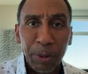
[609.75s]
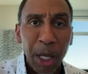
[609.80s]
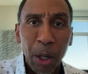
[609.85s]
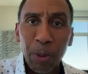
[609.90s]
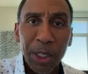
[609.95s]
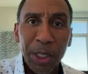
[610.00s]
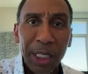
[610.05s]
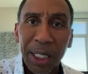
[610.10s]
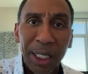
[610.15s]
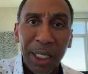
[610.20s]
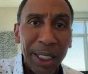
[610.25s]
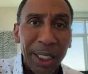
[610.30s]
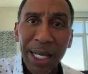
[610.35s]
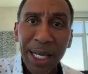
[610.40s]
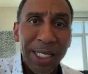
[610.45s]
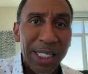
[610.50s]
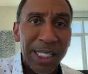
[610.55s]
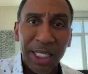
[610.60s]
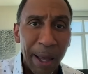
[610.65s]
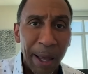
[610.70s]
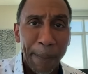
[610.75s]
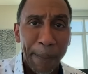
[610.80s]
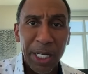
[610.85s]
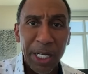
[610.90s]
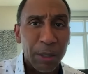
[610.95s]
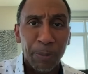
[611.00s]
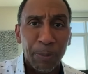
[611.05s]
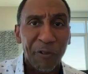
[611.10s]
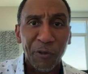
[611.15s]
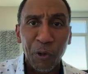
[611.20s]
There was clear
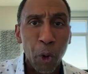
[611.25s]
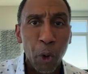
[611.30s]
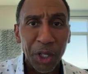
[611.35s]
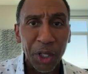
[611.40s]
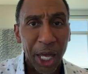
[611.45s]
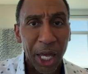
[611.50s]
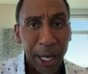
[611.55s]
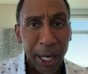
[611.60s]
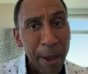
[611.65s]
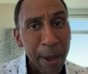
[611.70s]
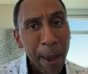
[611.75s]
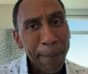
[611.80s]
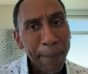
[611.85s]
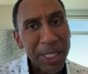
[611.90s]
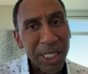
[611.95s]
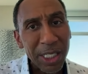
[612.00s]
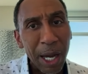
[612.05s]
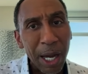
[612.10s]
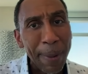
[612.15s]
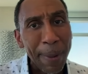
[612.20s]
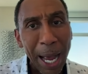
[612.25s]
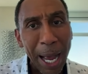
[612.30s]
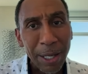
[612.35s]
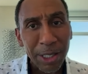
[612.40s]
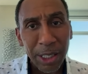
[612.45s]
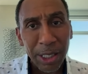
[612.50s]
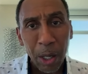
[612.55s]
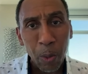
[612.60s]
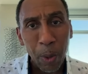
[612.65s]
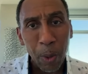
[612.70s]
slippage before then, but somehow,
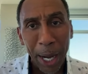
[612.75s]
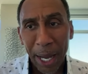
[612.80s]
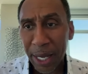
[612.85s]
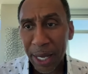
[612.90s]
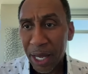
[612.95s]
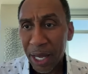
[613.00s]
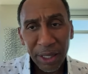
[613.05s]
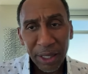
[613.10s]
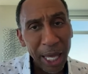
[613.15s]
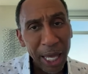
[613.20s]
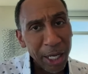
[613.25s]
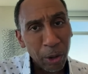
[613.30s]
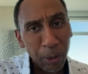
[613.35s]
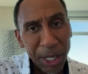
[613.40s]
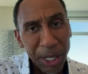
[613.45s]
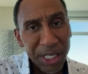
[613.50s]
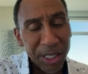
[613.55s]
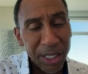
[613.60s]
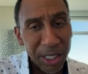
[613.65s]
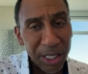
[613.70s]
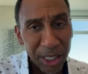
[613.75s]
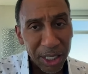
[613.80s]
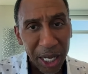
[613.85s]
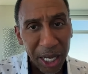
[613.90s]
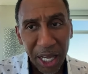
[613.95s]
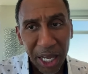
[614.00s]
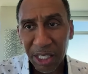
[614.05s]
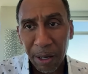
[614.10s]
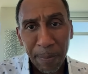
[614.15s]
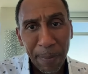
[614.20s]
some way, they greased the
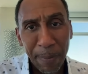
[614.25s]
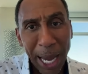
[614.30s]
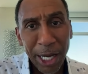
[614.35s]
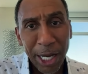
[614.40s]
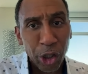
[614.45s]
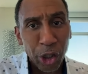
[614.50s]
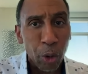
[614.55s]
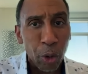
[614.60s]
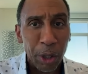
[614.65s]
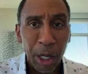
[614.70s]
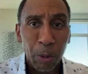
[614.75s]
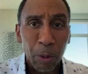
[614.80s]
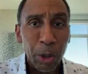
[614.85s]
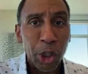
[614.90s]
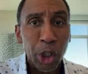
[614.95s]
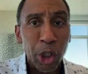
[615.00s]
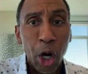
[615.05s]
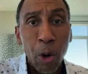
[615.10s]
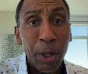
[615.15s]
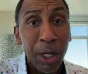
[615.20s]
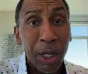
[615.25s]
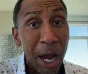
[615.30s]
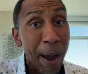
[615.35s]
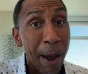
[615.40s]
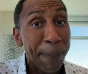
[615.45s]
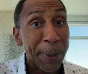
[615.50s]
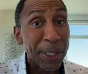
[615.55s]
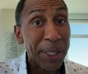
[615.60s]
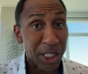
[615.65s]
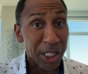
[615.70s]
skids and made sure there was no
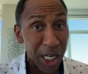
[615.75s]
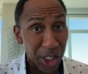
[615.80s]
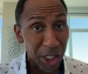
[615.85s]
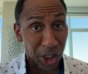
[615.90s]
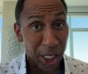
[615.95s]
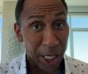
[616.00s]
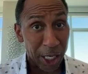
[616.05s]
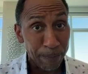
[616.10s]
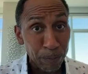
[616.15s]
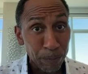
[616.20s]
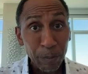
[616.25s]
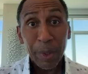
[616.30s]
competition.